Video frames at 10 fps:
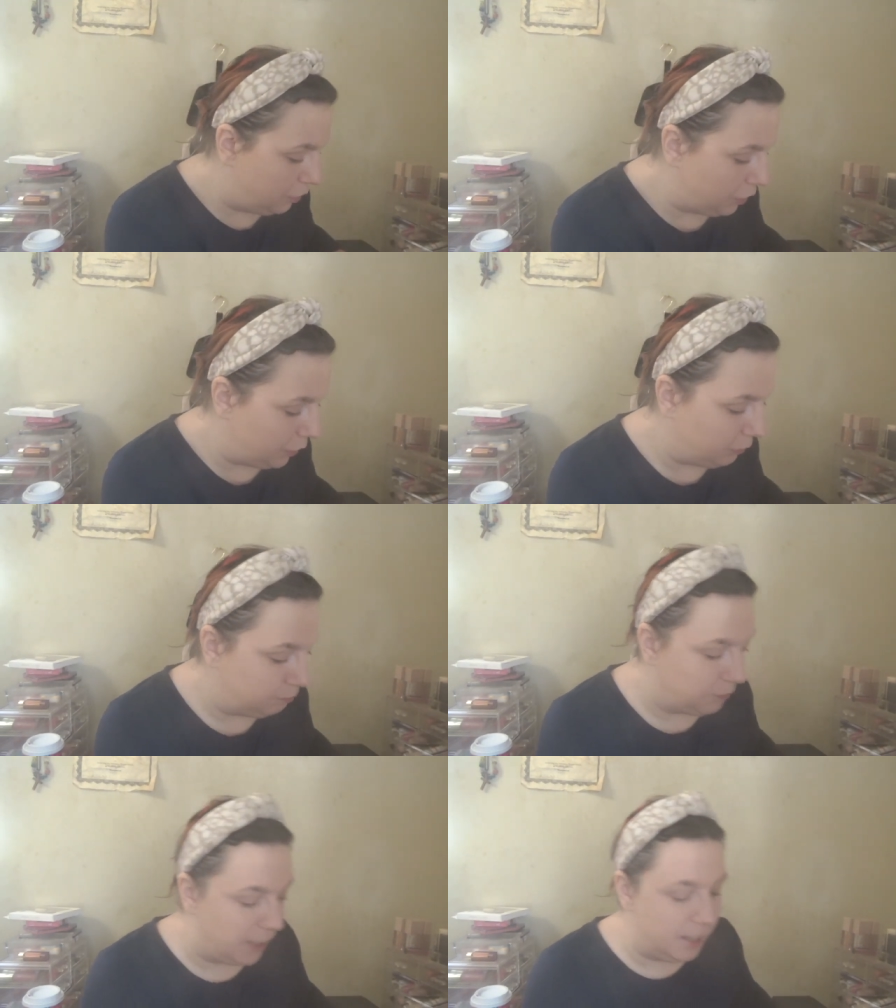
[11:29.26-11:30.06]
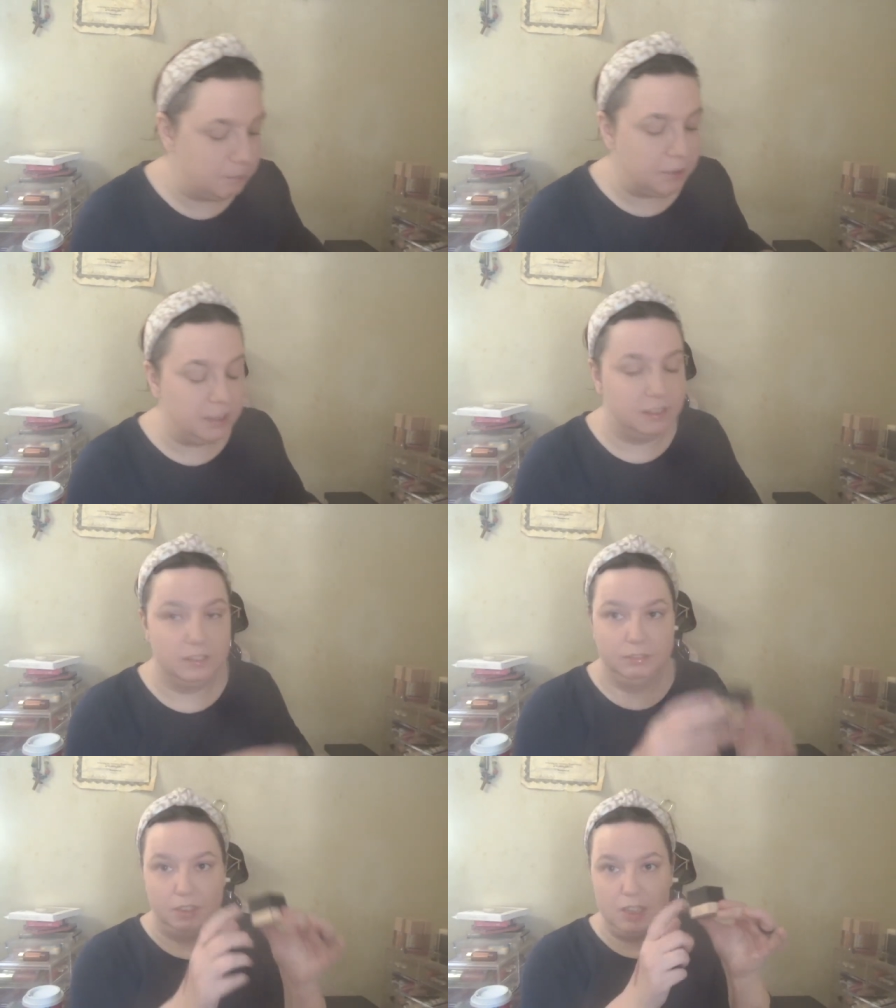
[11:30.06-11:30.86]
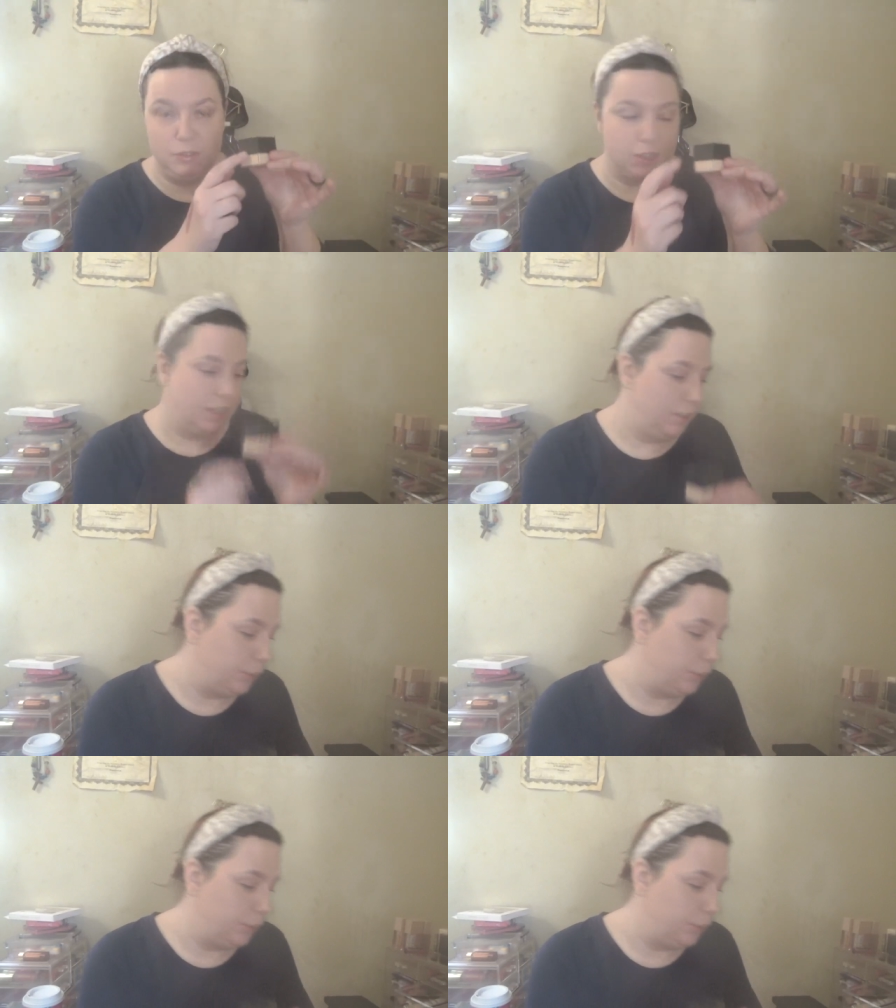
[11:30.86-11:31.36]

So I am going to keep trying the